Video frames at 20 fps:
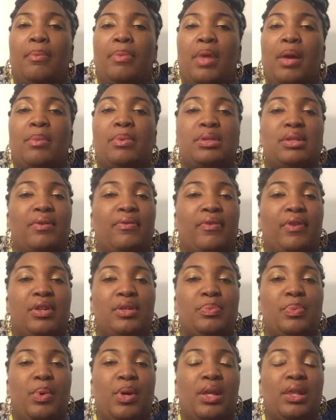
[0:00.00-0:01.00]
That was the
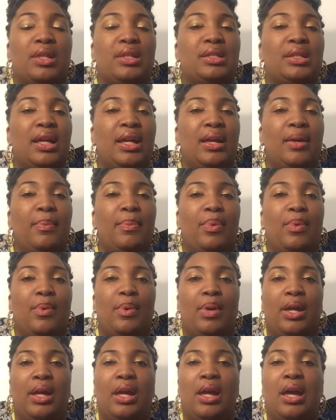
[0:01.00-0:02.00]
first point. The second
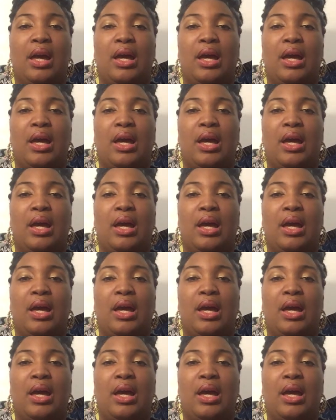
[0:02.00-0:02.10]
point